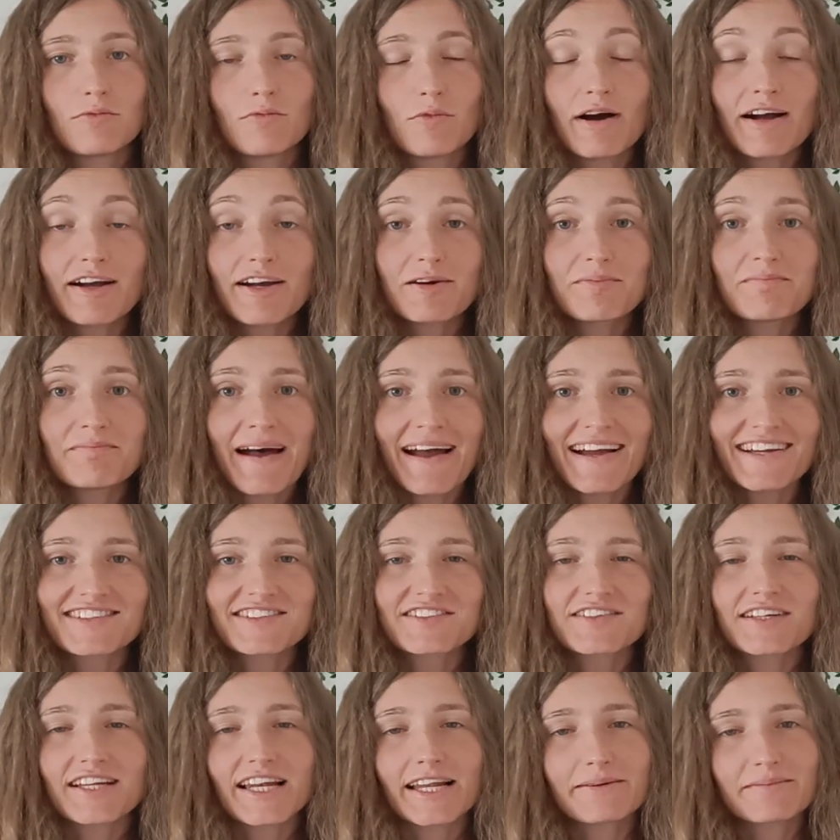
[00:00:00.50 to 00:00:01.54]
Welcome back
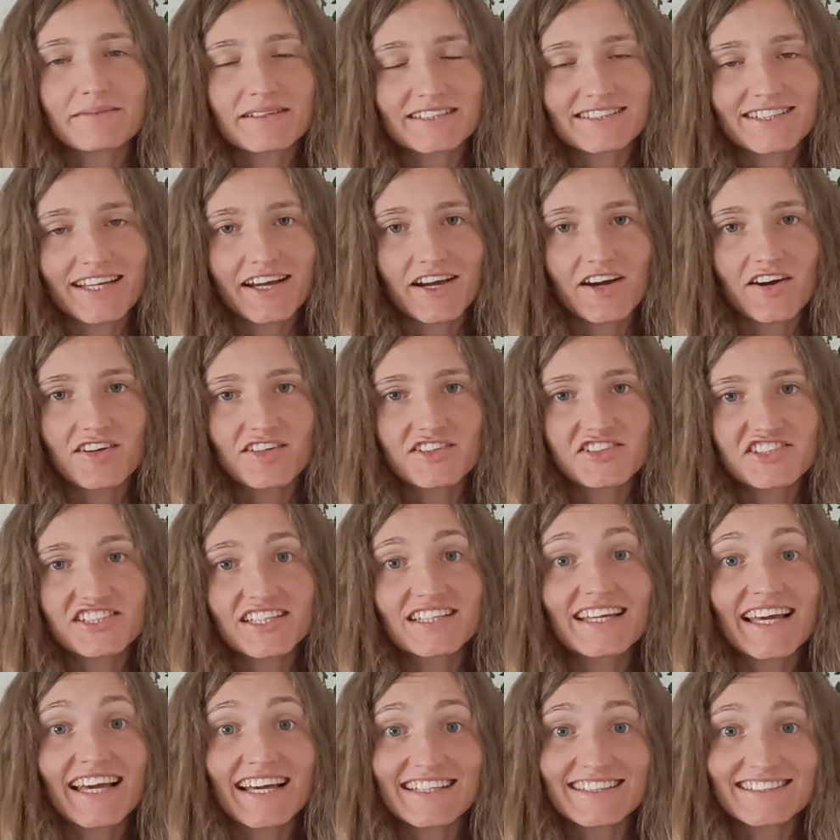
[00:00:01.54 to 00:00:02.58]
to Climbing Psychology
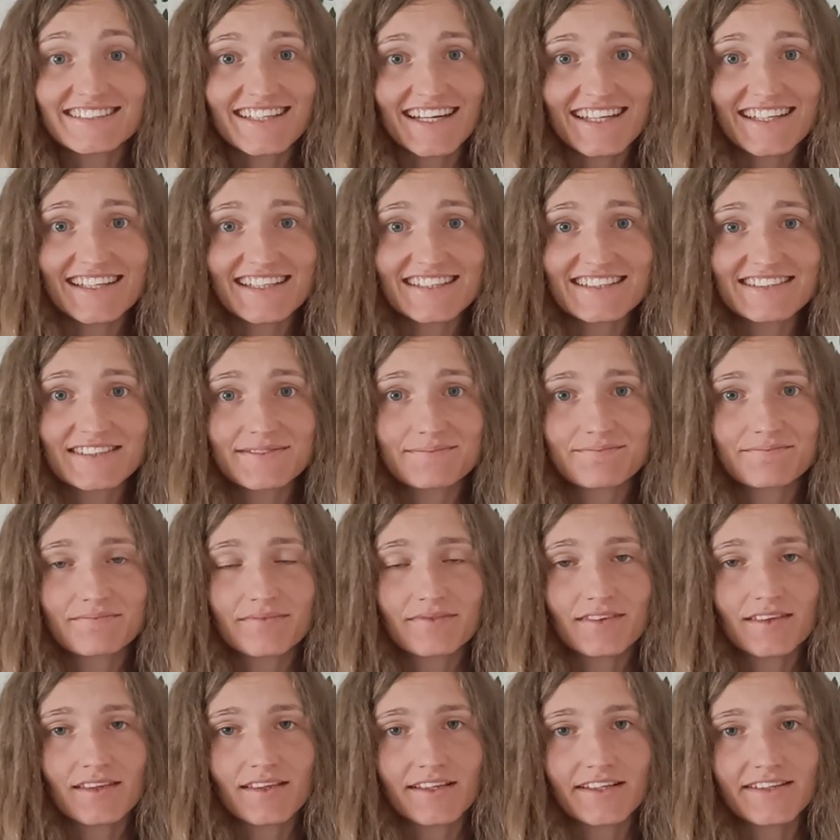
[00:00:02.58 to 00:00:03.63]
Case Studies,
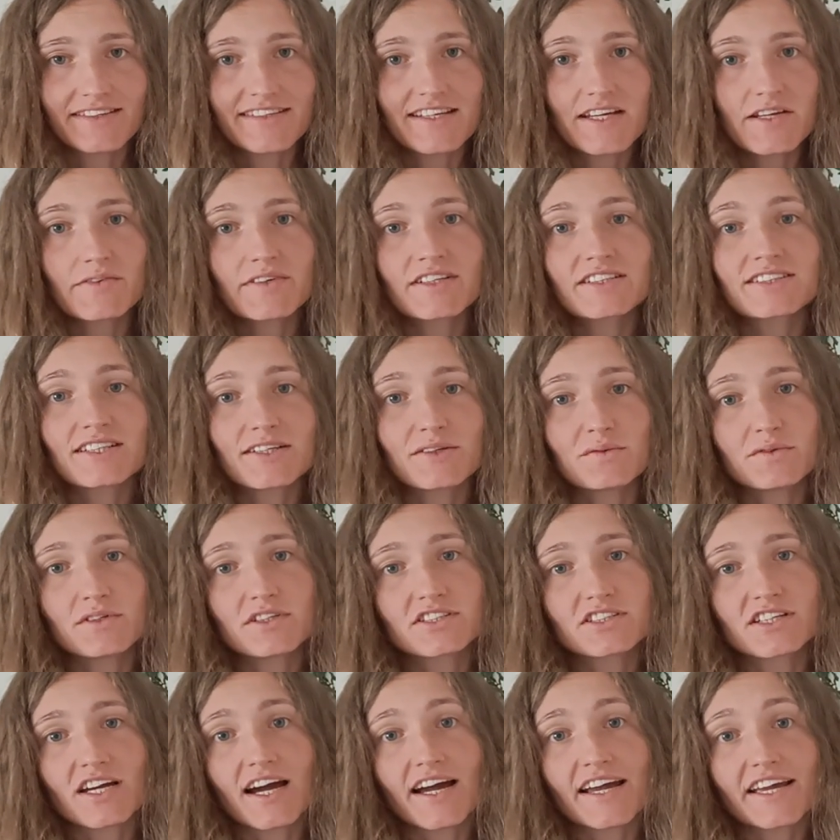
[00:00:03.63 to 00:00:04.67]
the series in
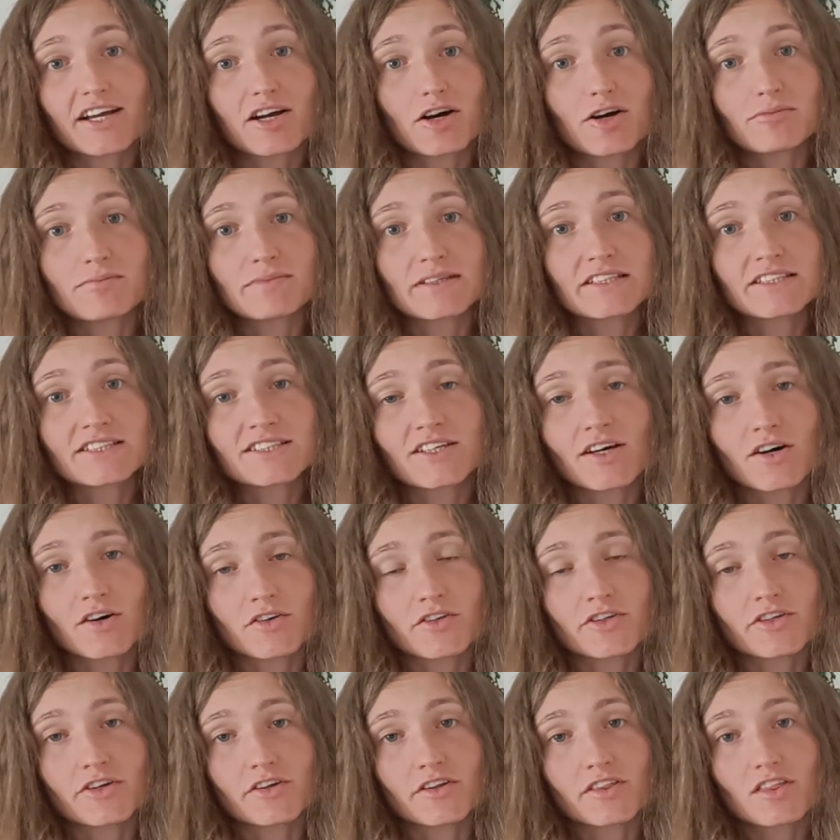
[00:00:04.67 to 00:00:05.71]
which I comment
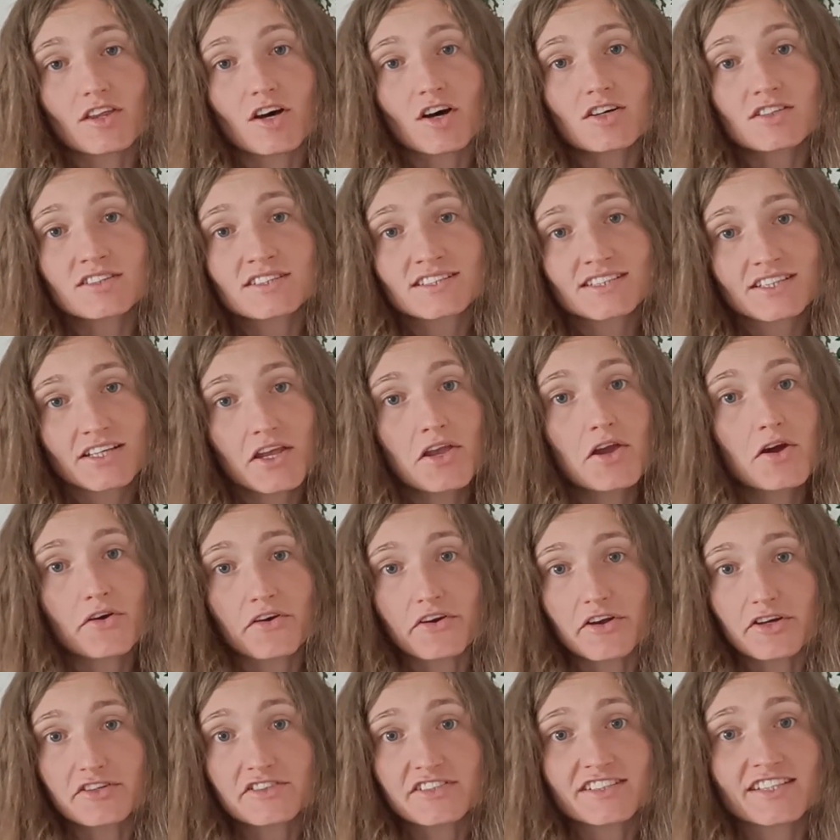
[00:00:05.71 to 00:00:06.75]
on your thoughts,
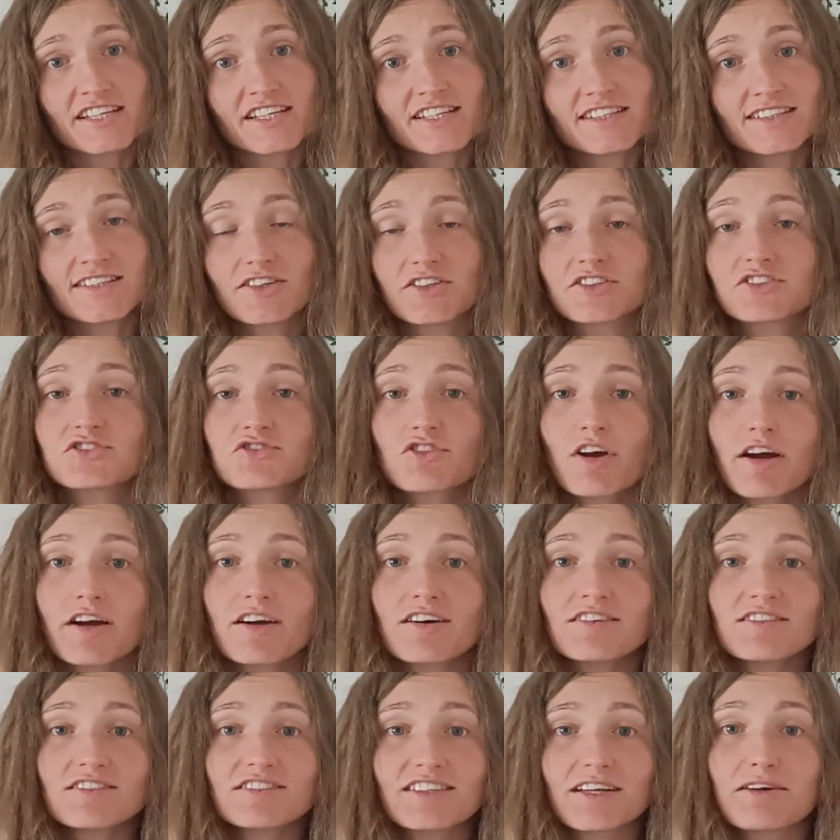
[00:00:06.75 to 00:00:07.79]
curiosities, or
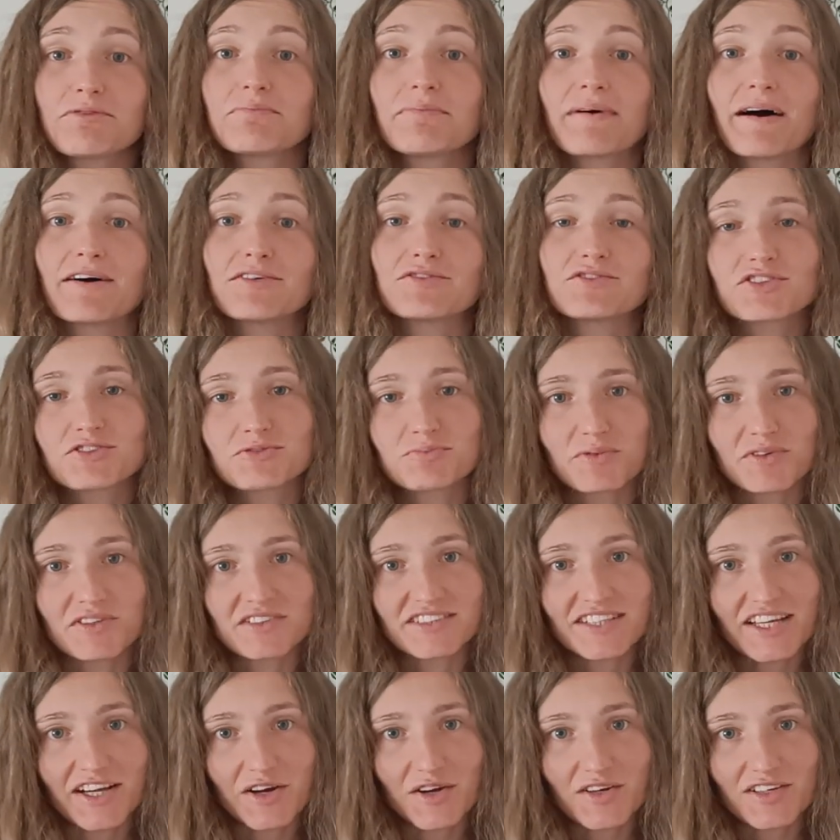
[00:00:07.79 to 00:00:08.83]
struggles about sports
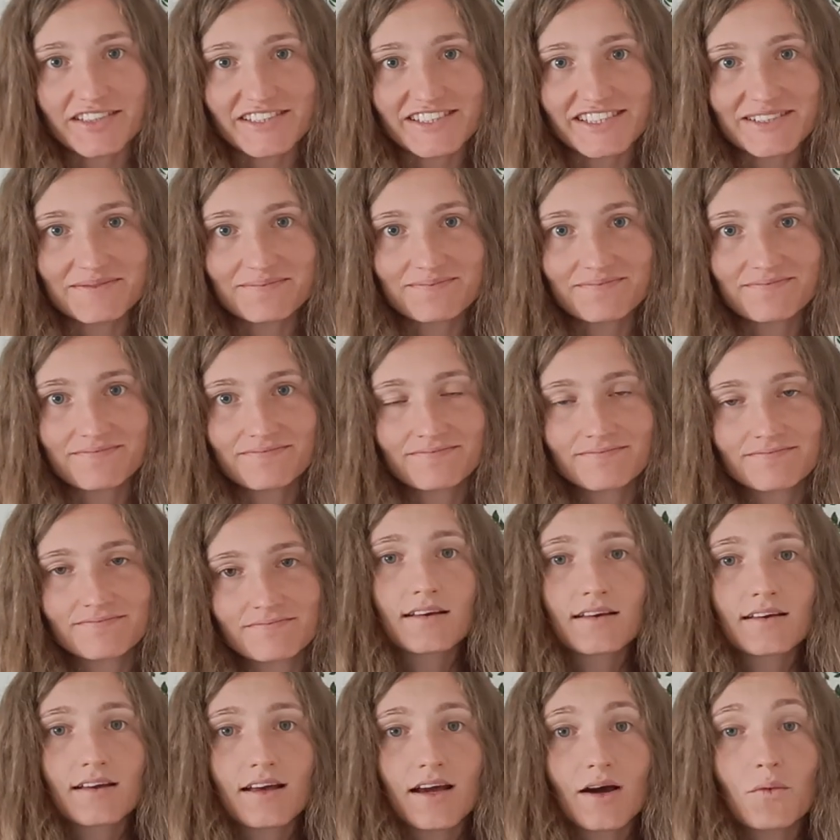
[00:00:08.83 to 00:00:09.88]
psychology.
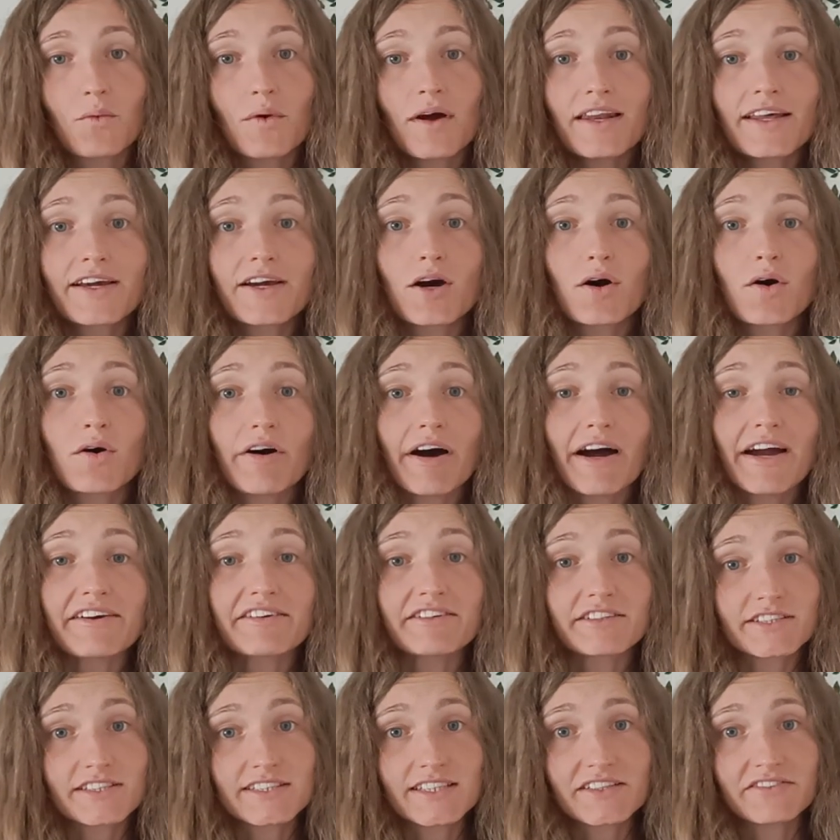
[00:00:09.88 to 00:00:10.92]
A while ago, I
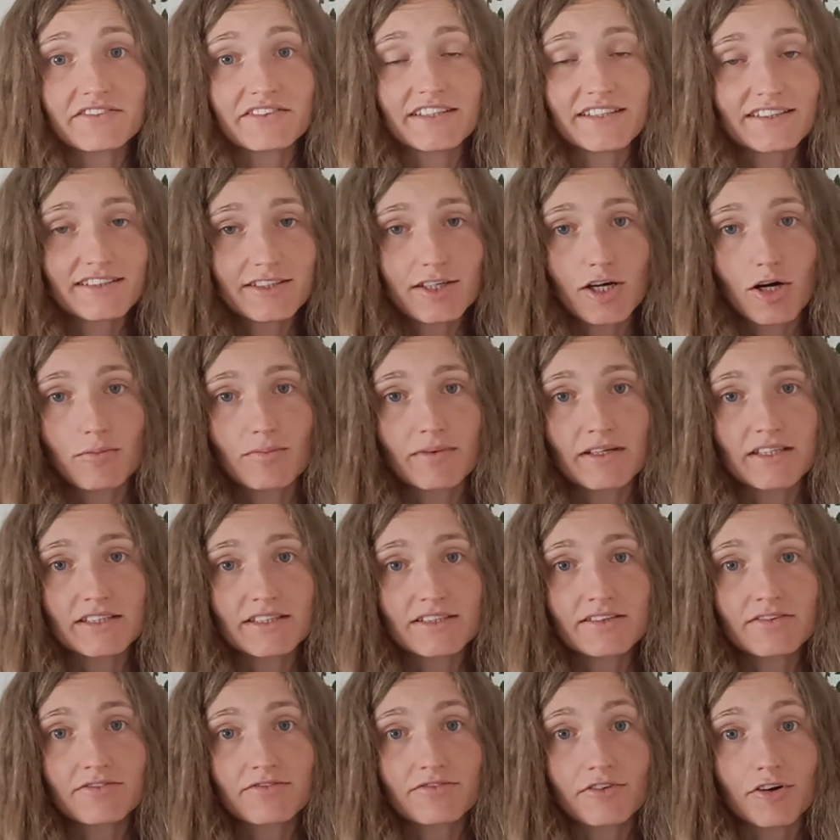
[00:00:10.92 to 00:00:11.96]
received this comment
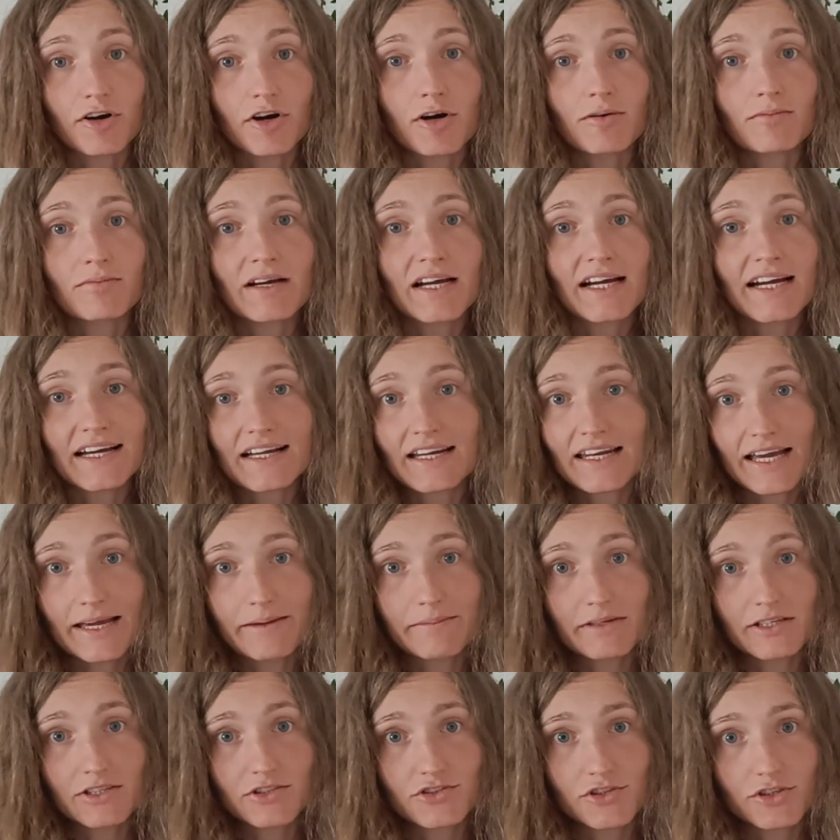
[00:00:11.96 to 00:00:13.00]
from
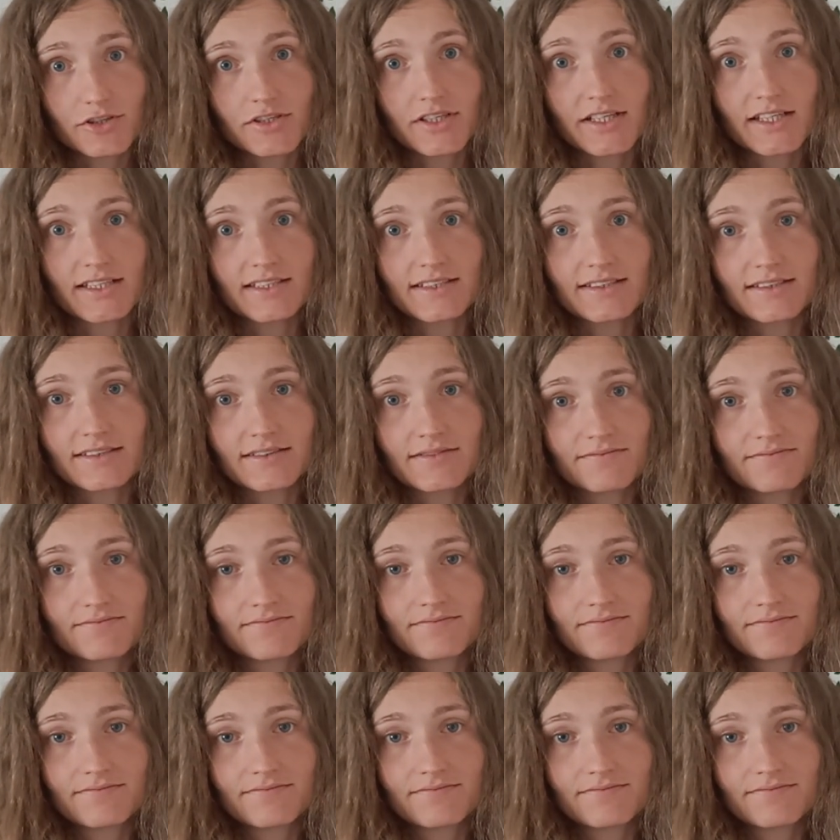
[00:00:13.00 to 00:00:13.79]
Climbing Journeys.